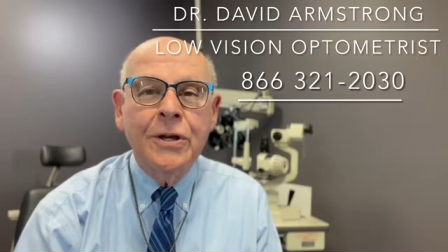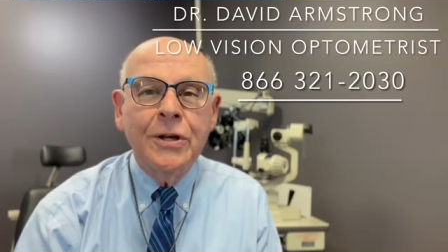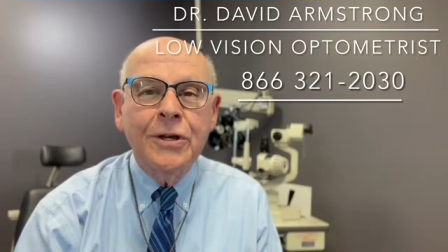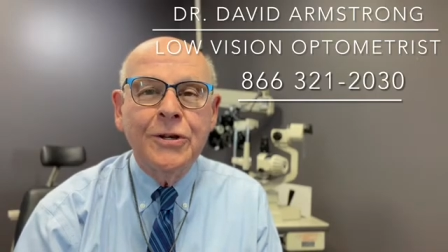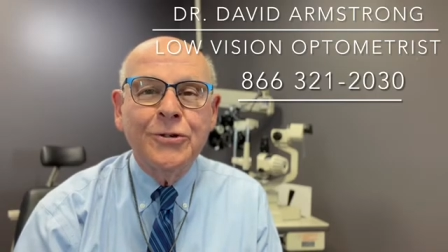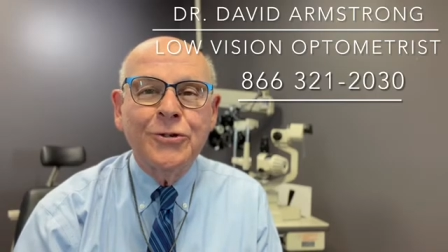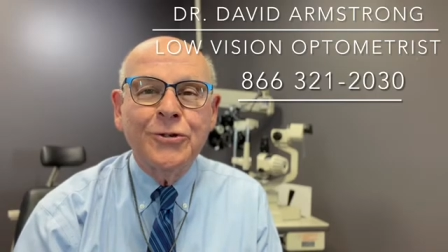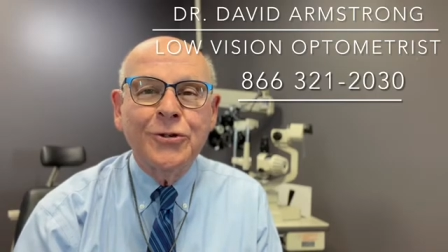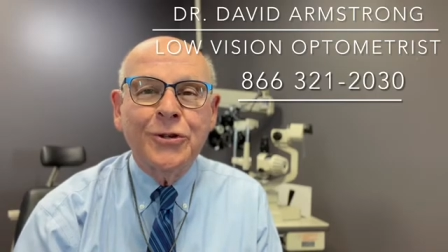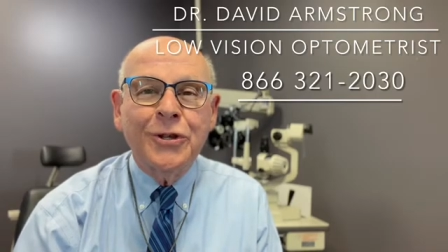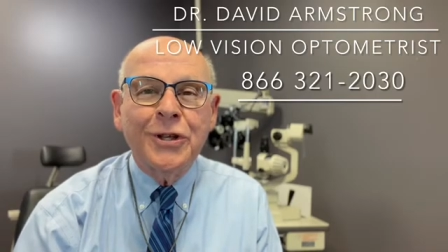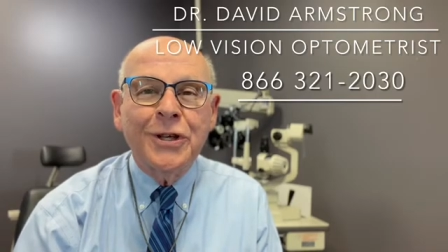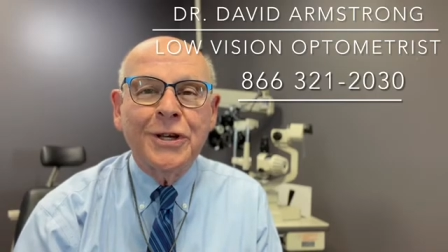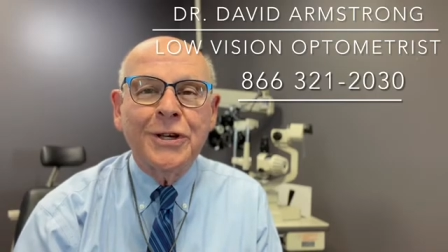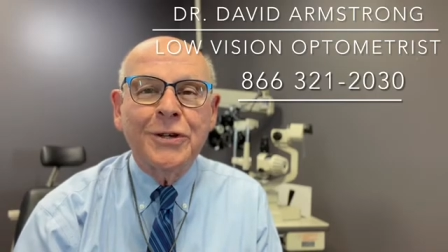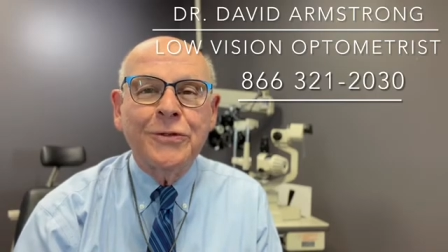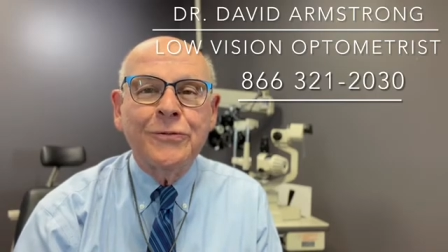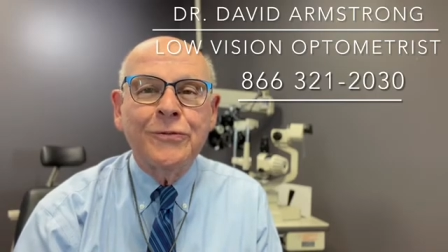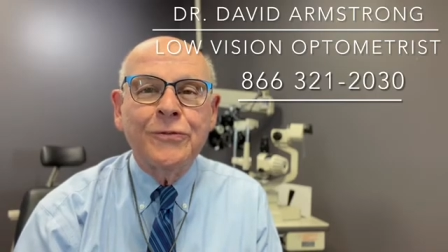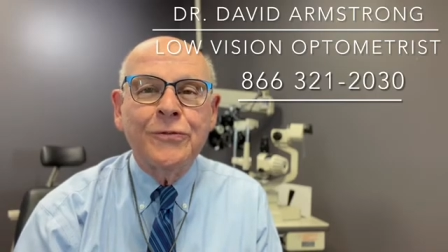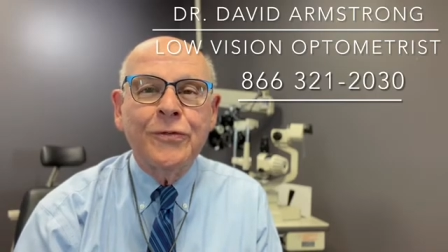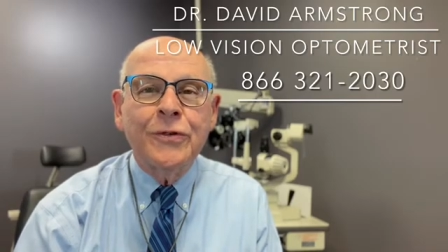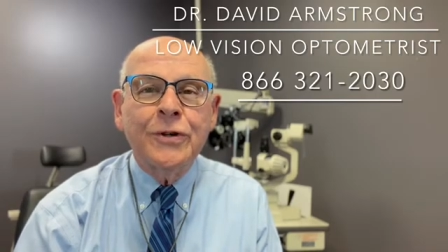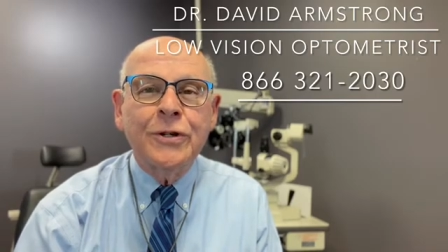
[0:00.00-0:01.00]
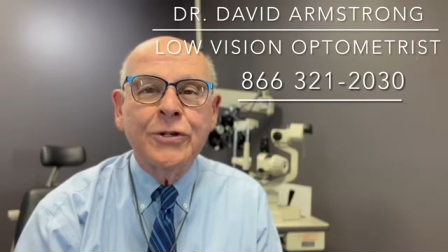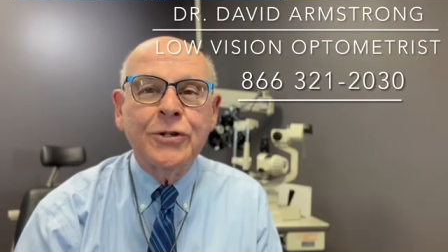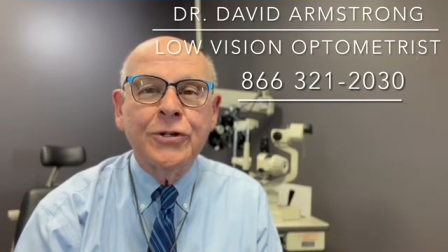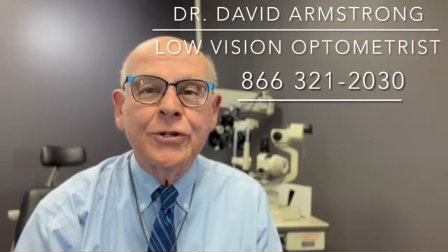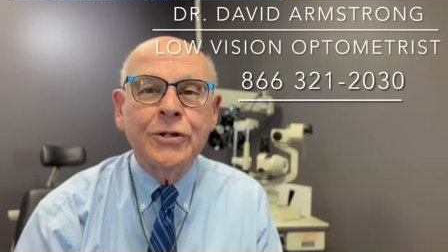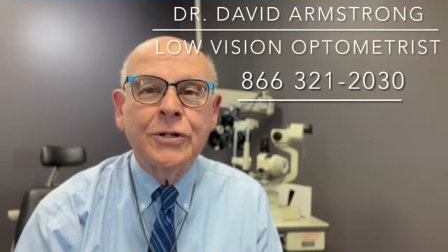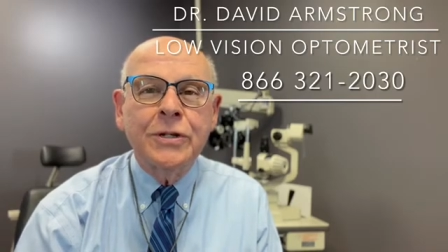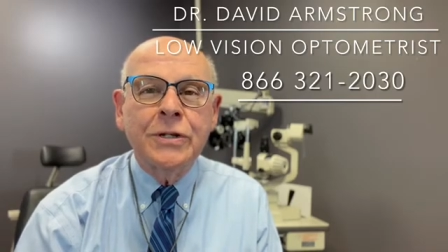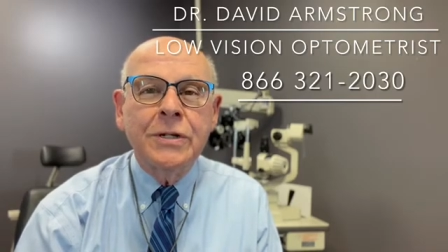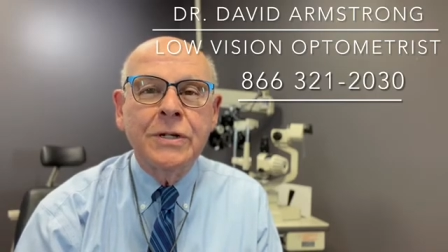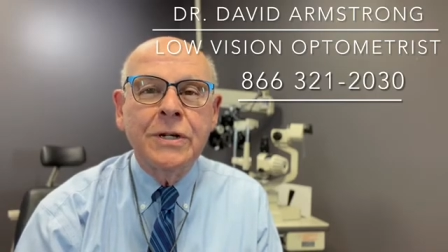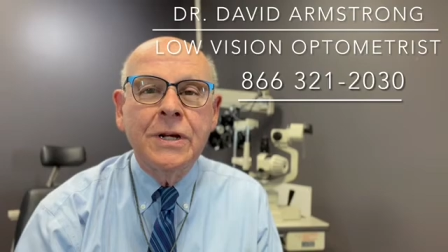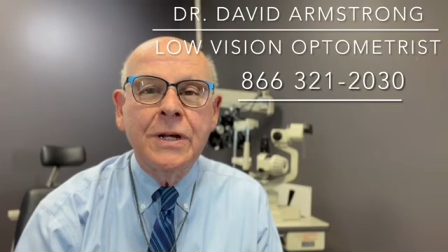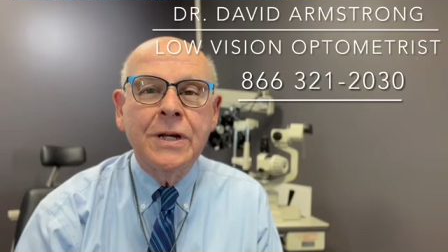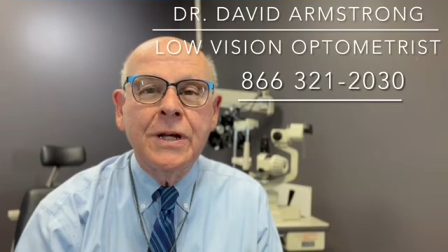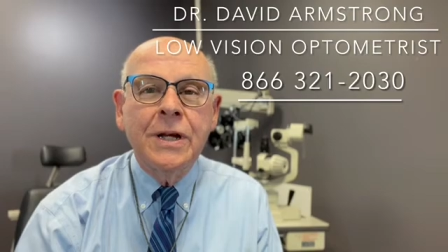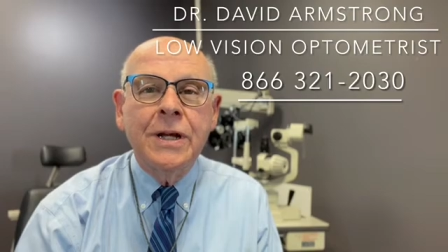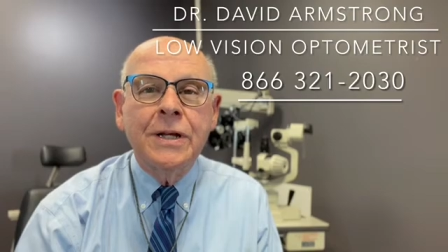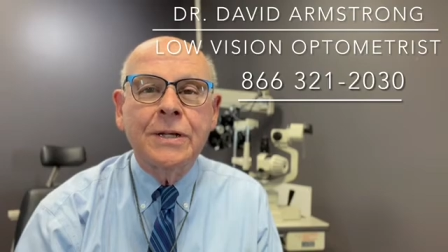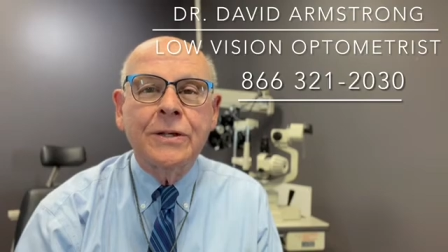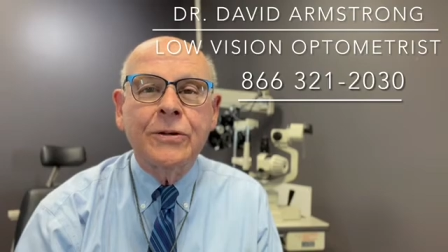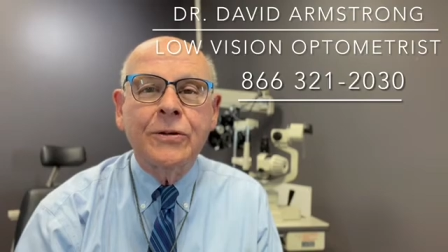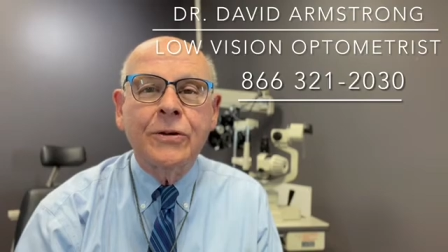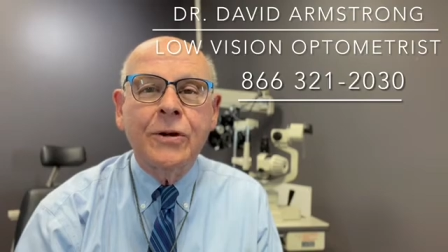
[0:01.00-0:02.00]
so they can function
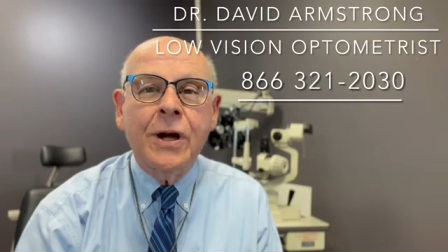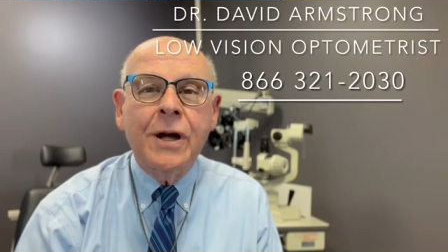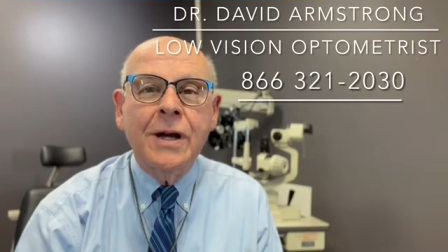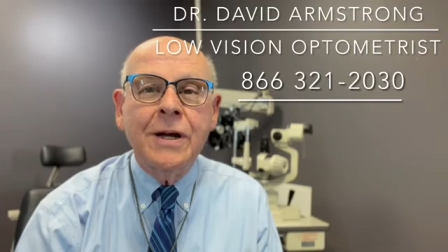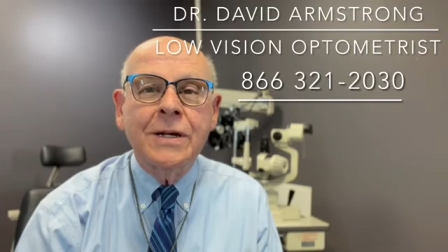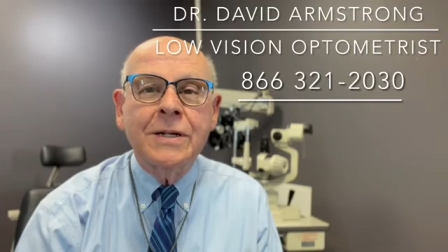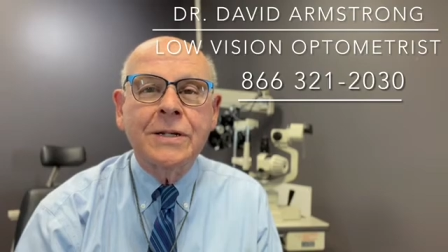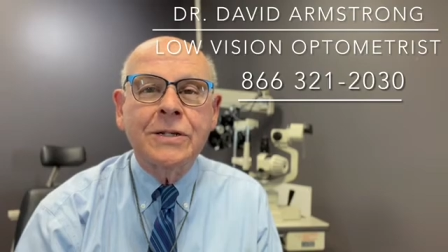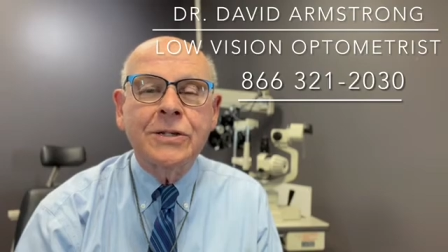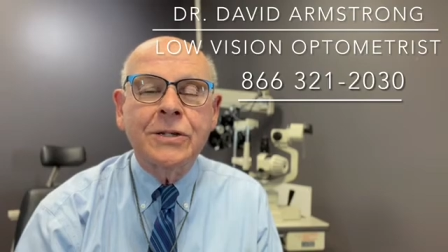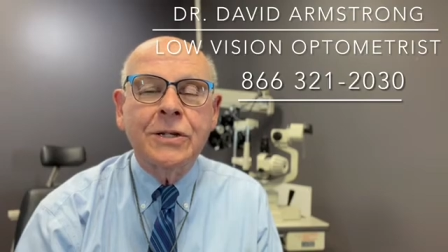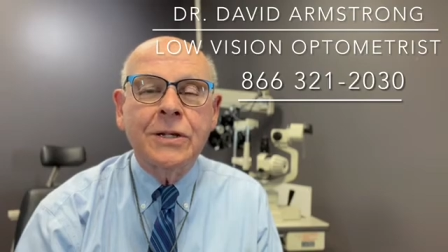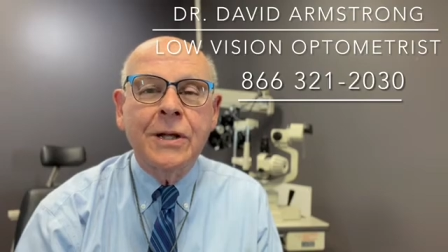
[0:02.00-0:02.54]
at their highest